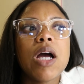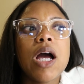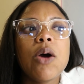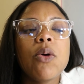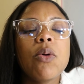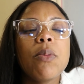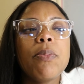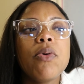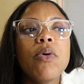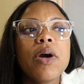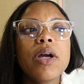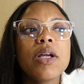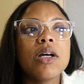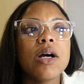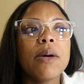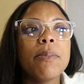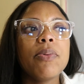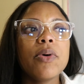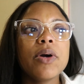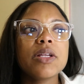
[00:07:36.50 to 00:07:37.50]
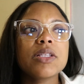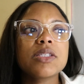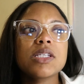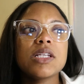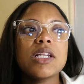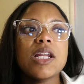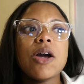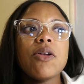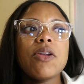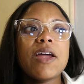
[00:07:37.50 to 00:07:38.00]
I'll point a point
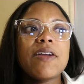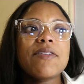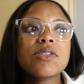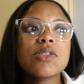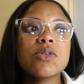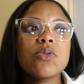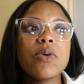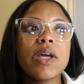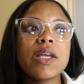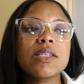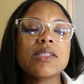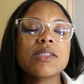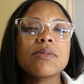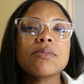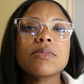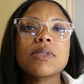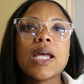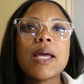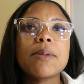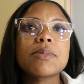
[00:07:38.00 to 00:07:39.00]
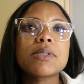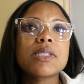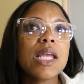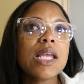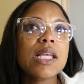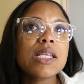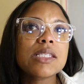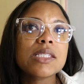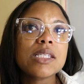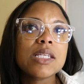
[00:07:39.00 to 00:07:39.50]
and I will like to where sometimes
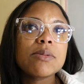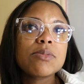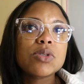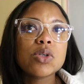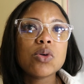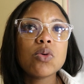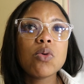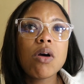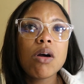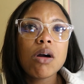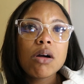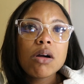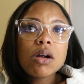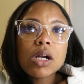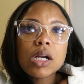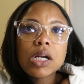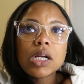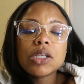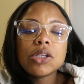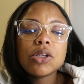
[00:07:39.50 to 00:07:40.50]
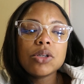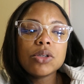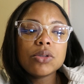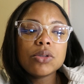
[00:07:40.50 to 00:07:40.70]
things seem so hard, you